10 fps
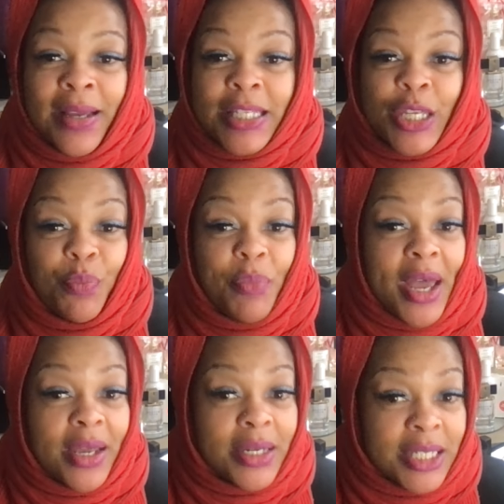to
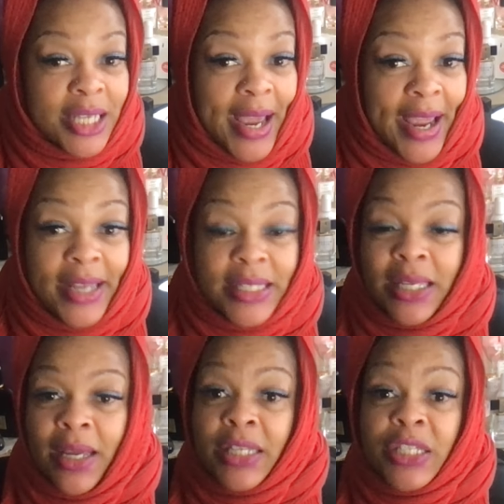meditate,
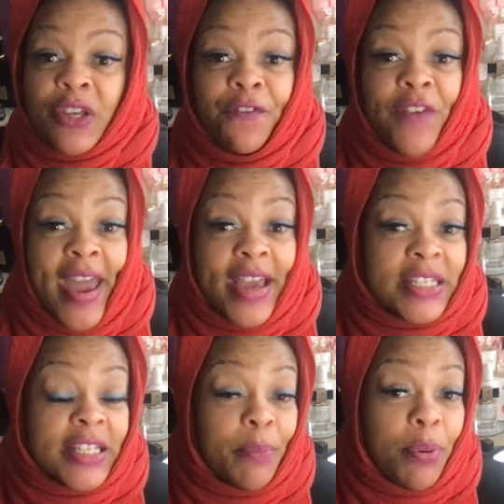to
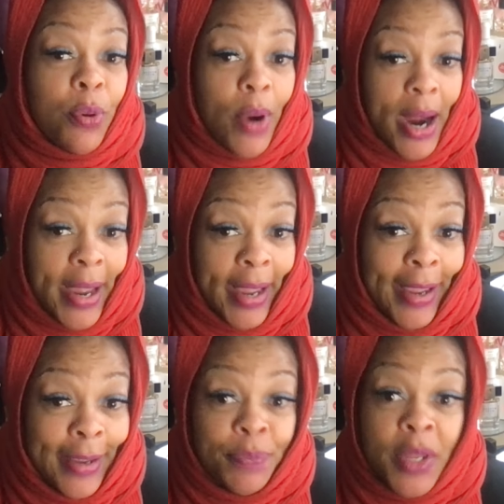fast and
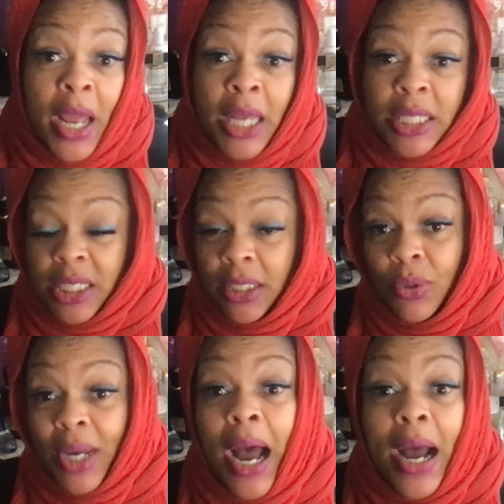pray, to
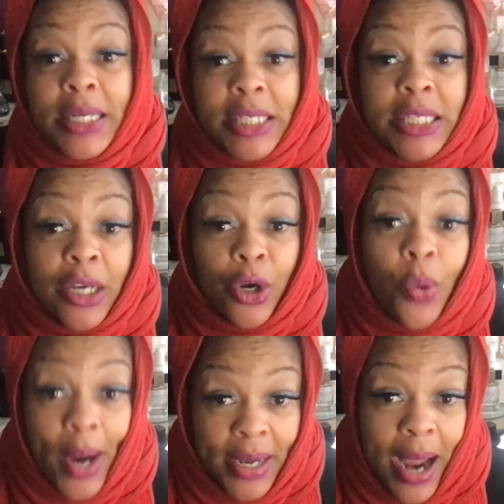
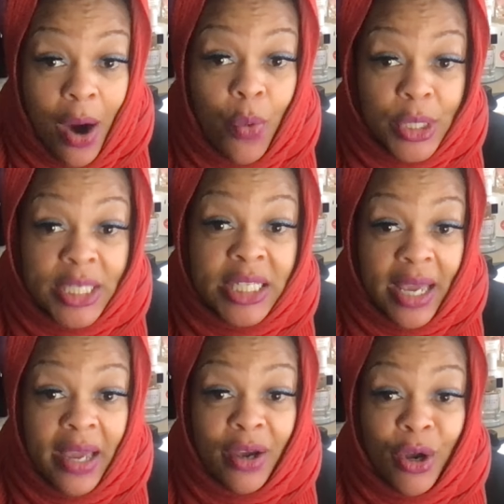consecrate
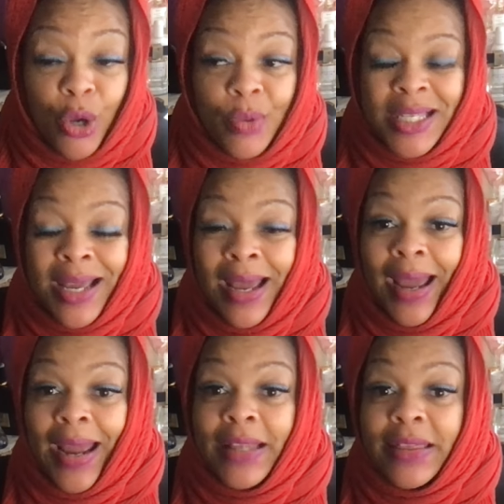ourselves
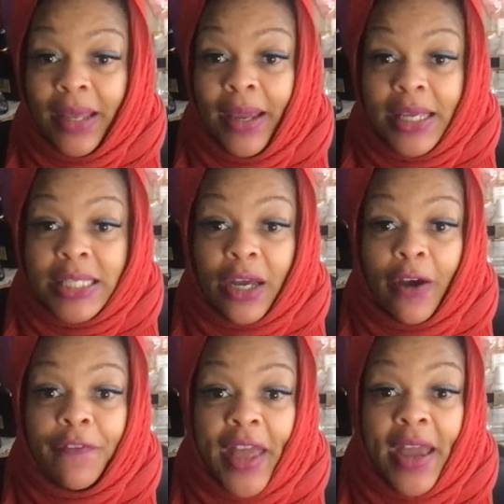and things
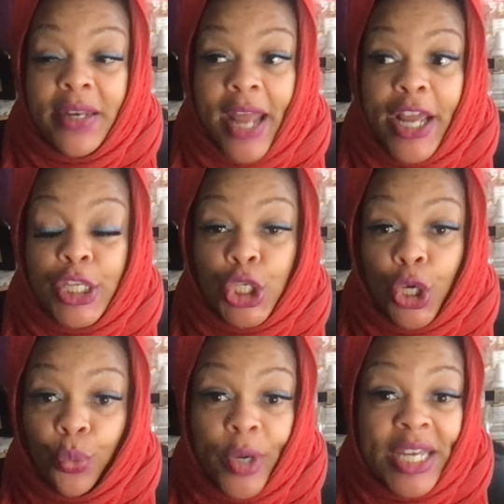of that
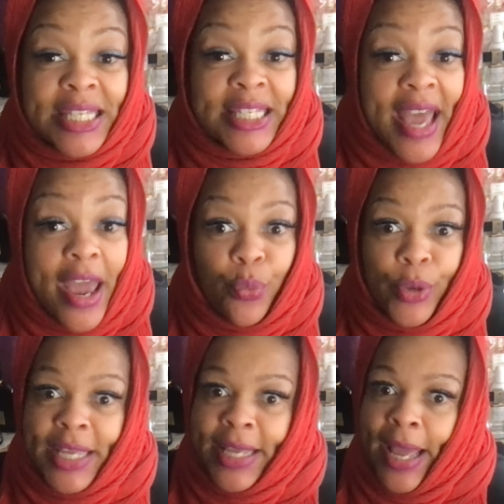nature. Reset,
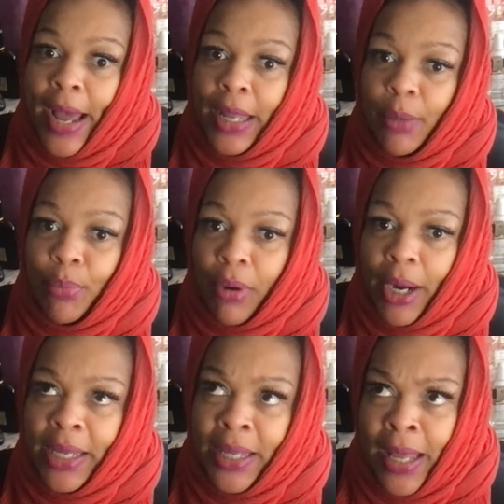
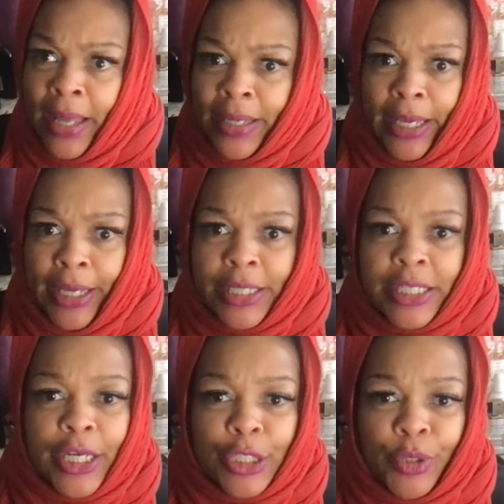recalibrate, get in
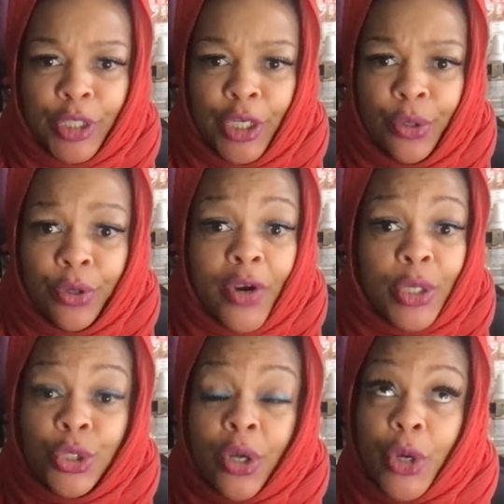touch with the
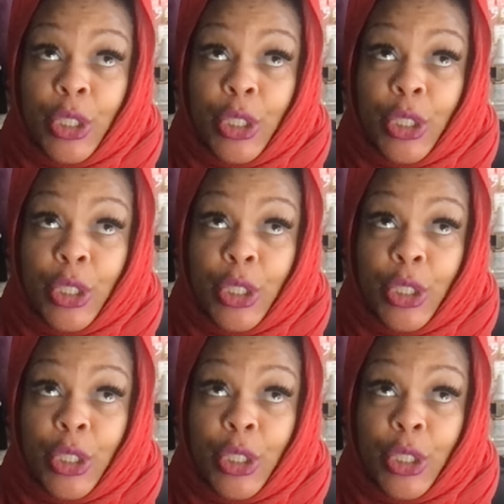universe. You know, there